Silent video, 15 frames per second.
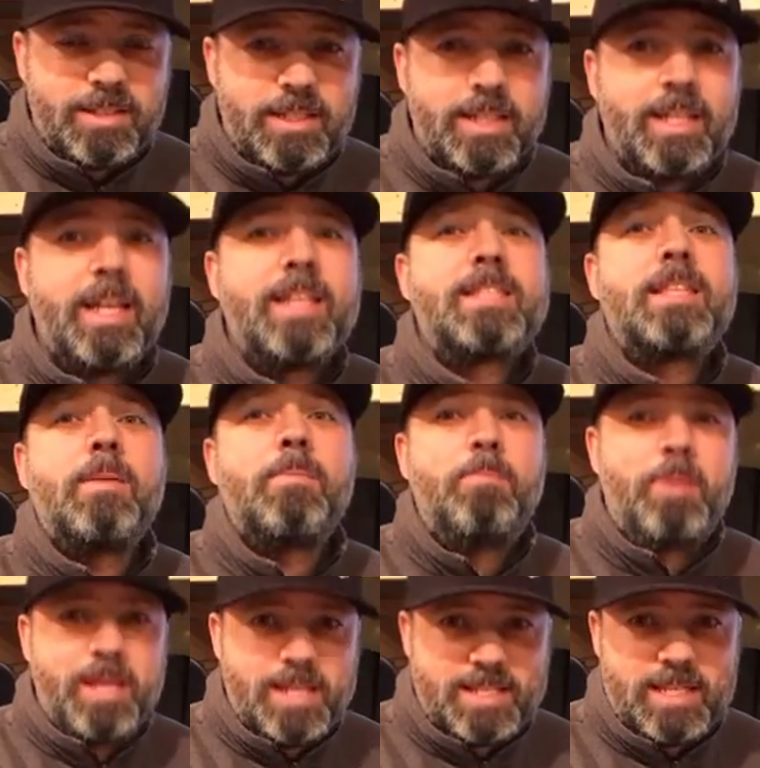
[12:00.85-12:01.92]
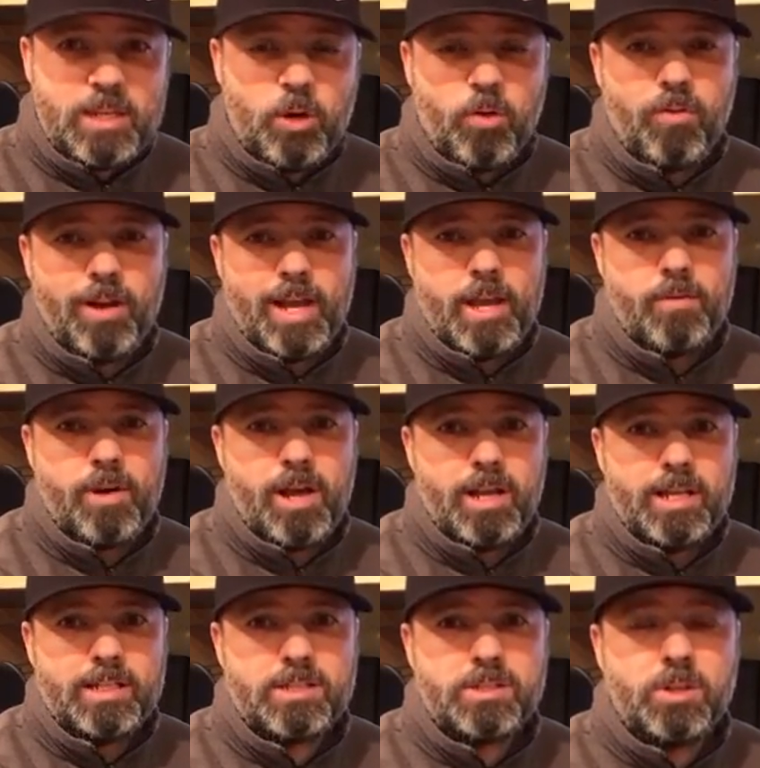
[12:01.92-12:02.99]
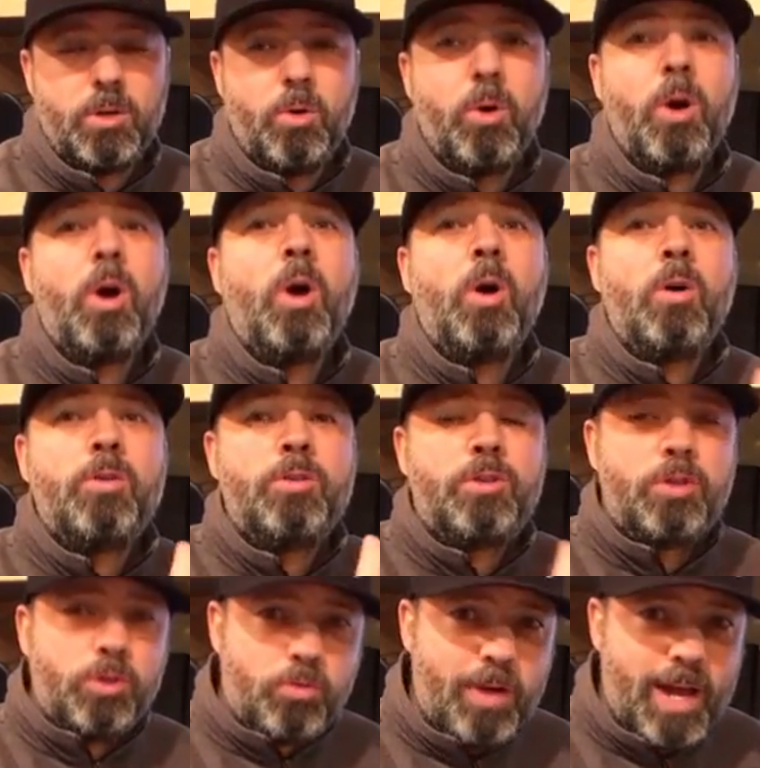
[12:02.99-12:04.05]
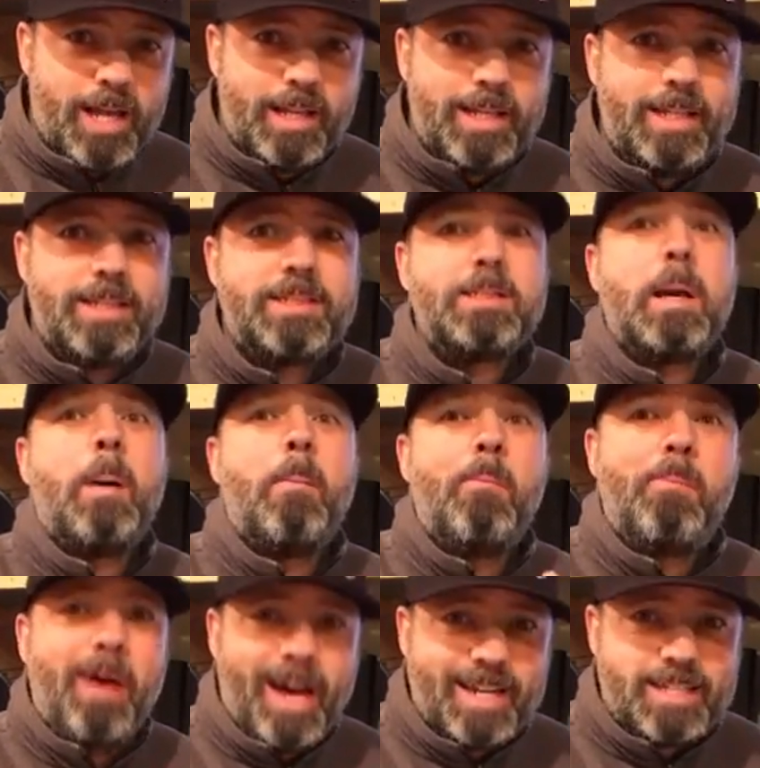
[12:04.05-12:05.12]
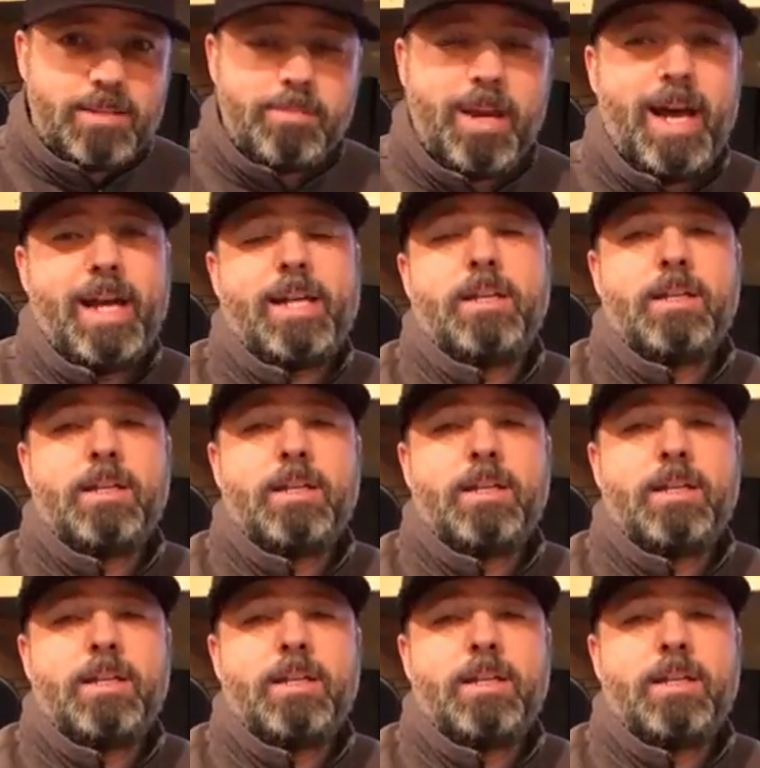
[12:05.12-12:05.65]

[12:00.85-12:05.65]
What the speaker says: it's the BC Overland Rally. So 2 rallies back to back.